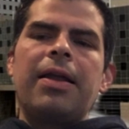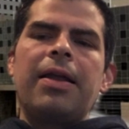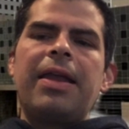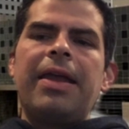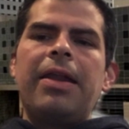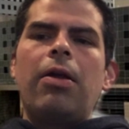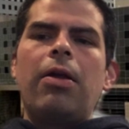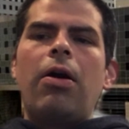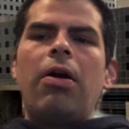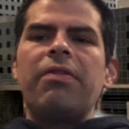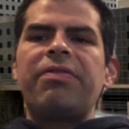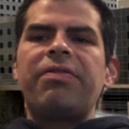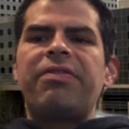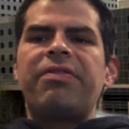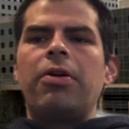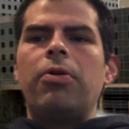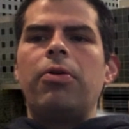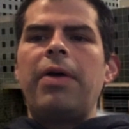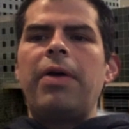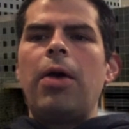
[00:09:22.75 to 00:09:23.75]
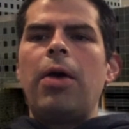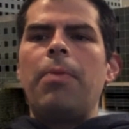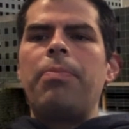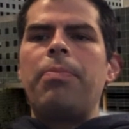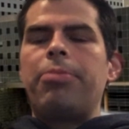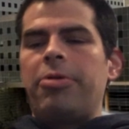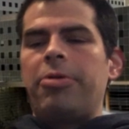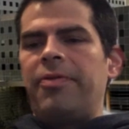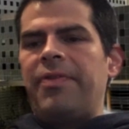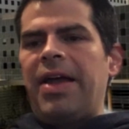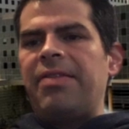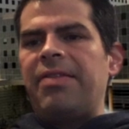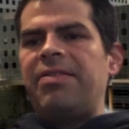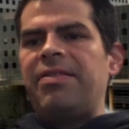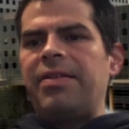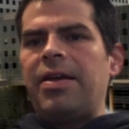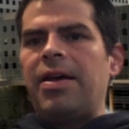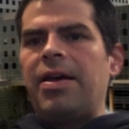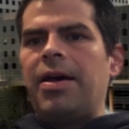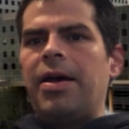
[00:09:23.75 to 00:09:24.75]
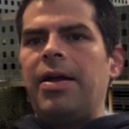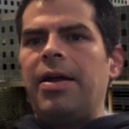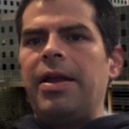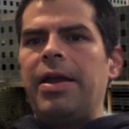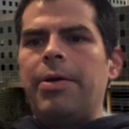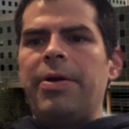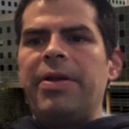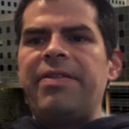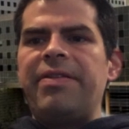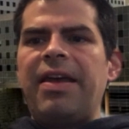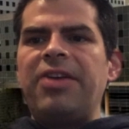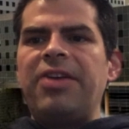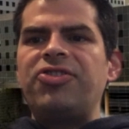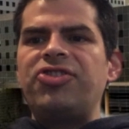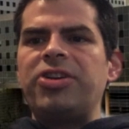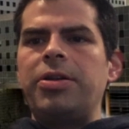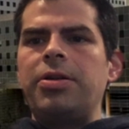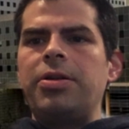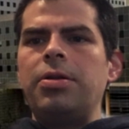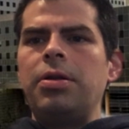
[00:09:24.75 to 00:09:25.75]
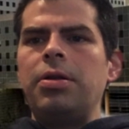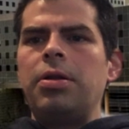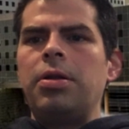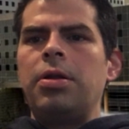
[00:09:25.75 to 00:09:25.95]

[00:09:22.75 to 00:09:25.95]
can also help prevent irritation.